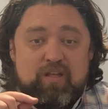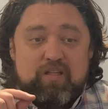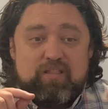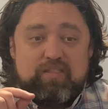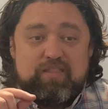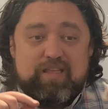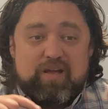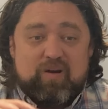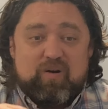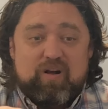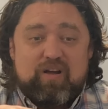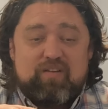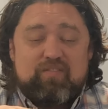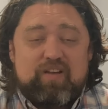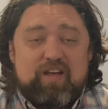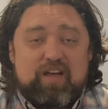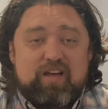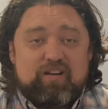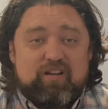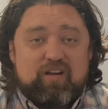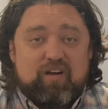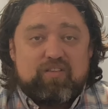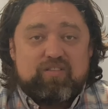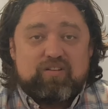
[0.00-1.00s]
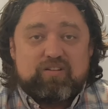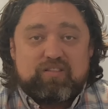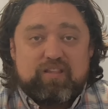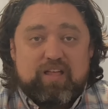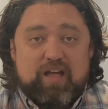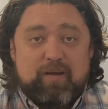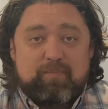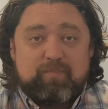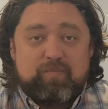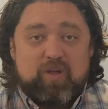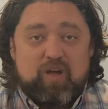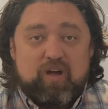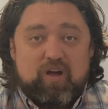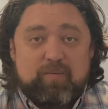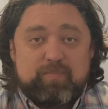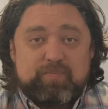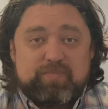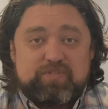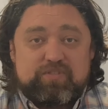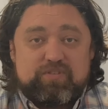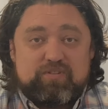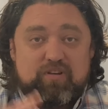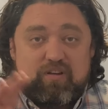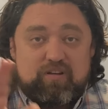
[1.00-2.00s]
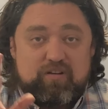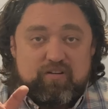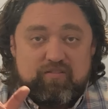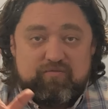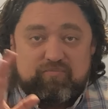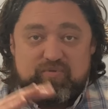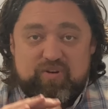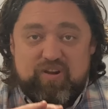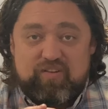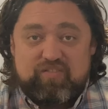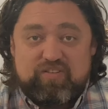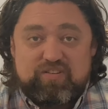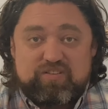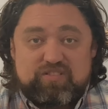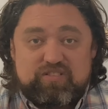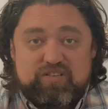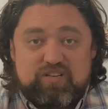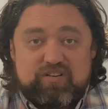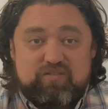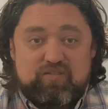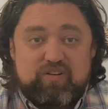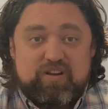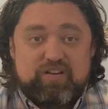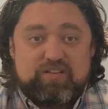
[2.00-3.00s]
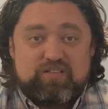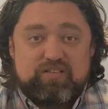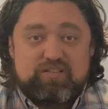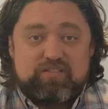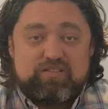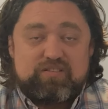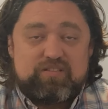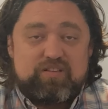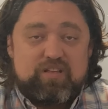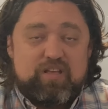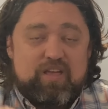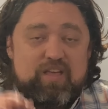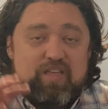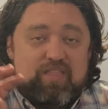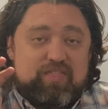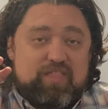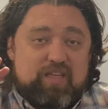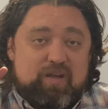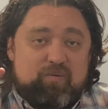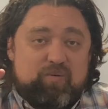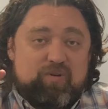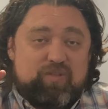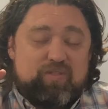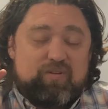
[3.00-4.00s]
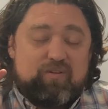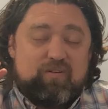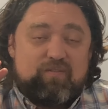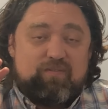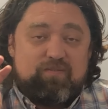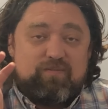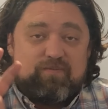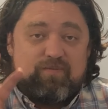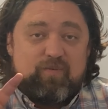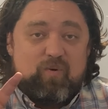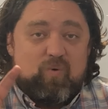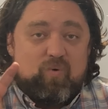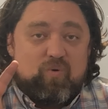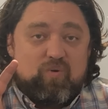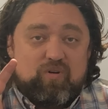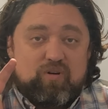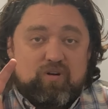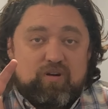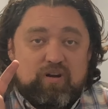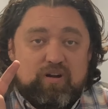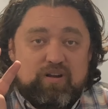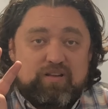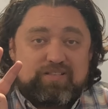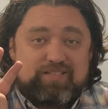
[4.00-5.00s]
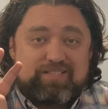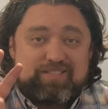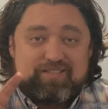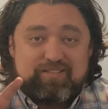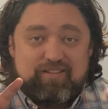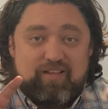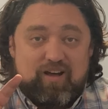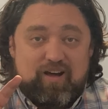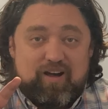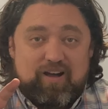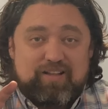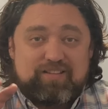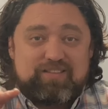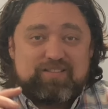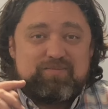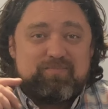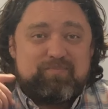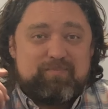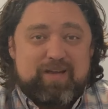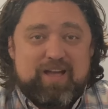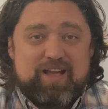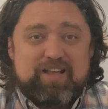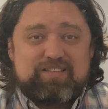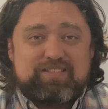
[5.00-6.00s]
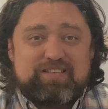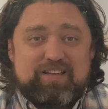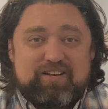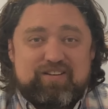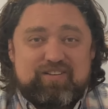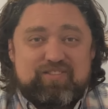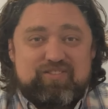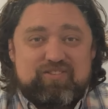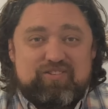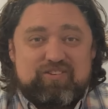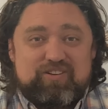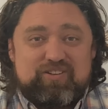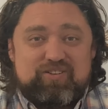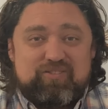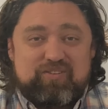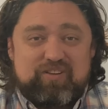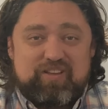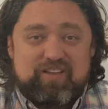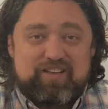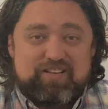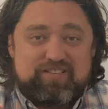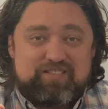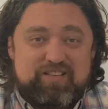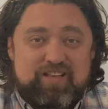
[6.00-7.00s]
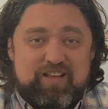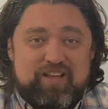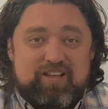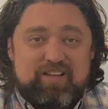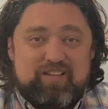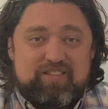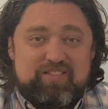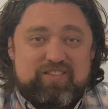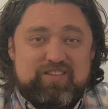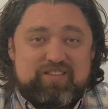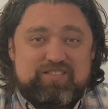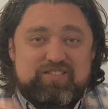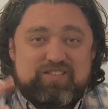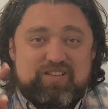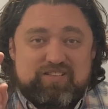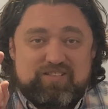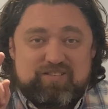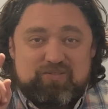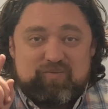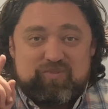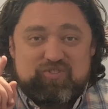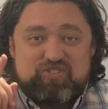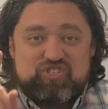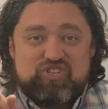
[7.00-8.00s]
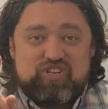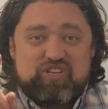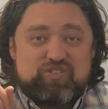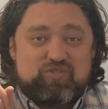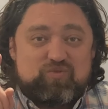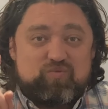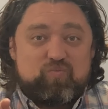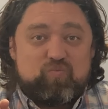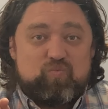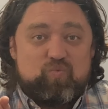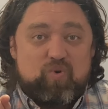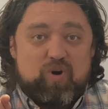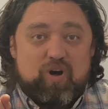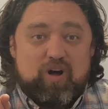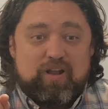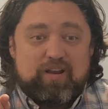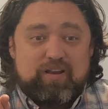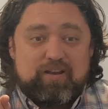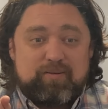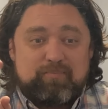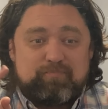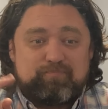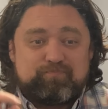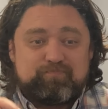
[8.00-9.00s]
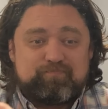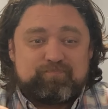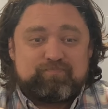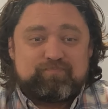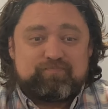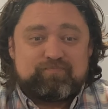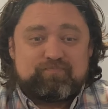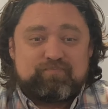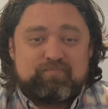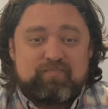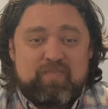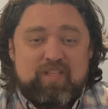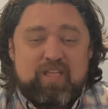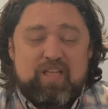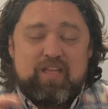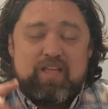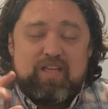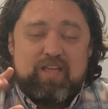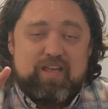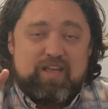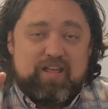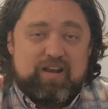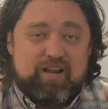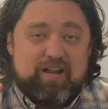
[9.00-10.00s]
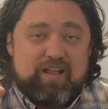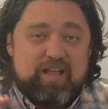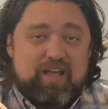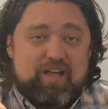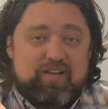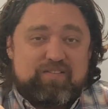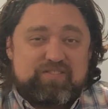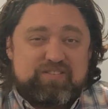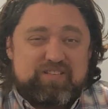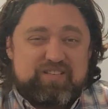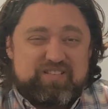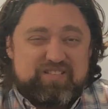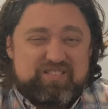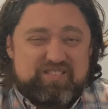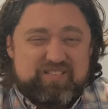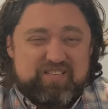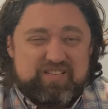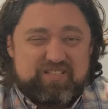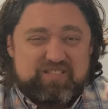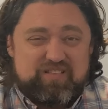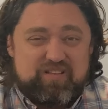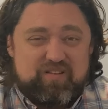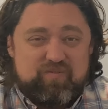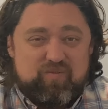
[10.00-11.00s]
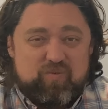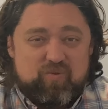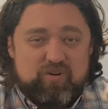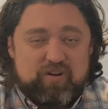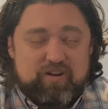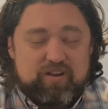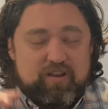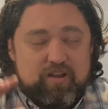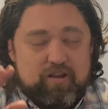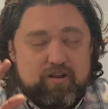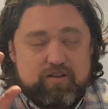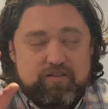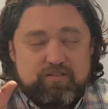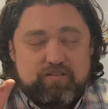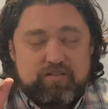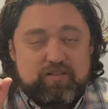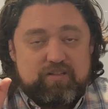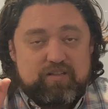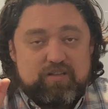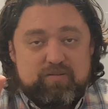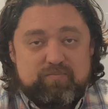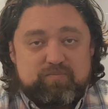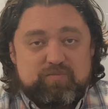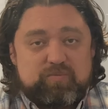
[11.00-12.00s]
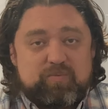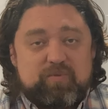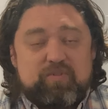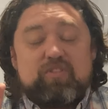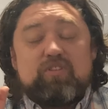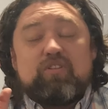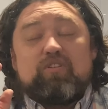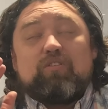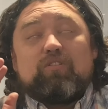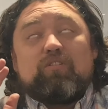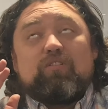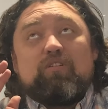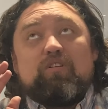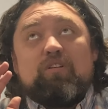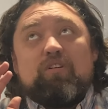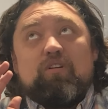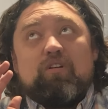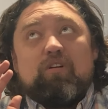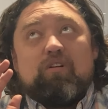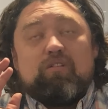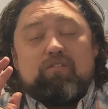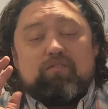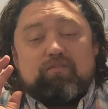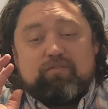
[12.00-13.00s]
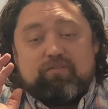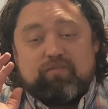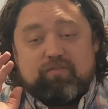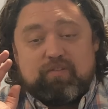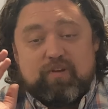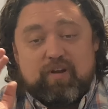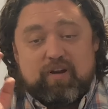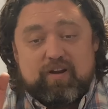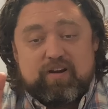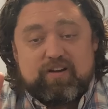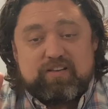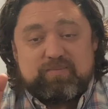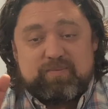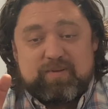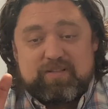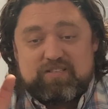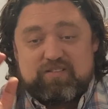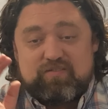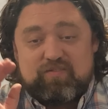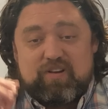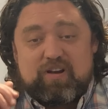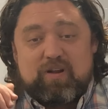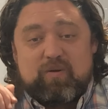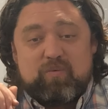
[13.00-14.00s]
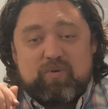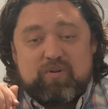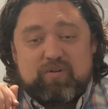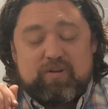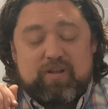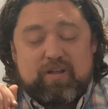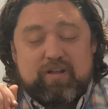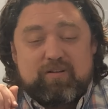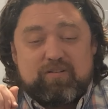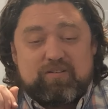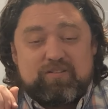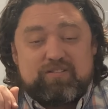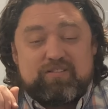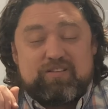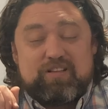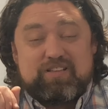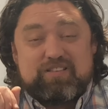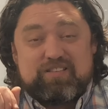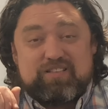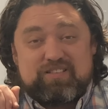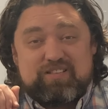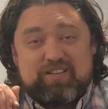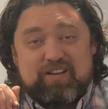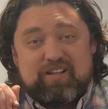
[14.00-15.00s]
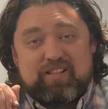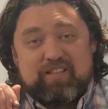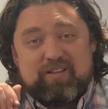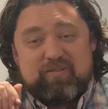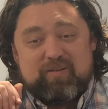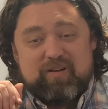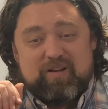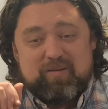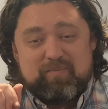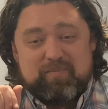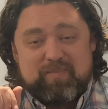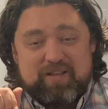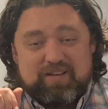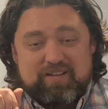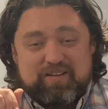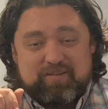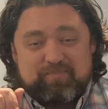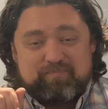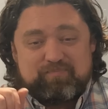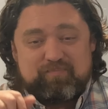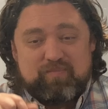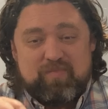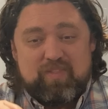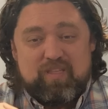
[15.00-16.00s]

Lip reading: Now, I've had other laptops of previous generations that with 4 slots max out at 32 gigs. This does it with just 1. And I have seen 64 gig DIMMs, but they're very expensive and I wouldn't necessarily recommend it.